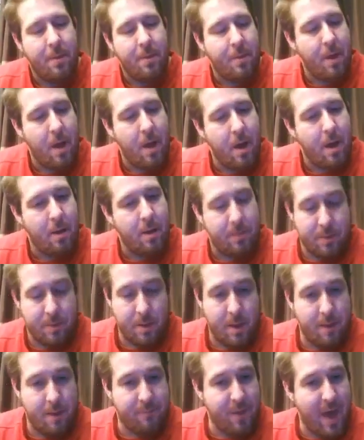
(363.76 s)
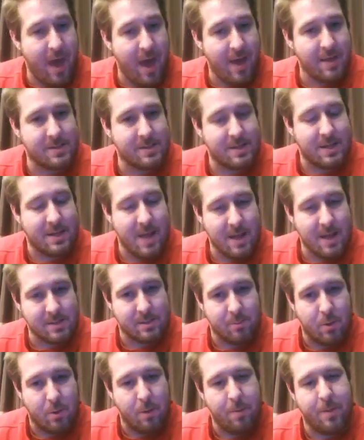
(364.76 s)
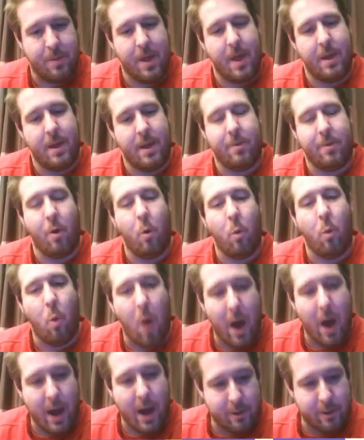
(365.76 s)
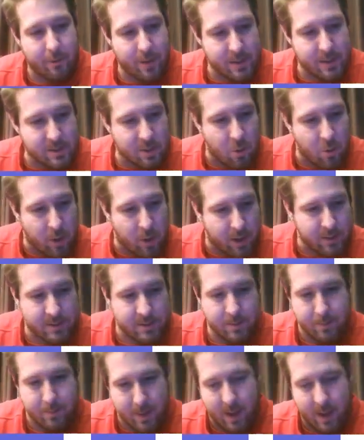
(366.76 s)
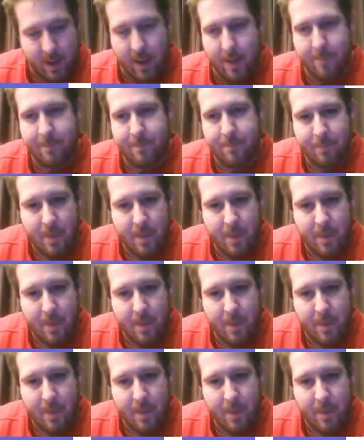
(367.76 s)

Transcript: if a is a decimal, then the wider it's going to be.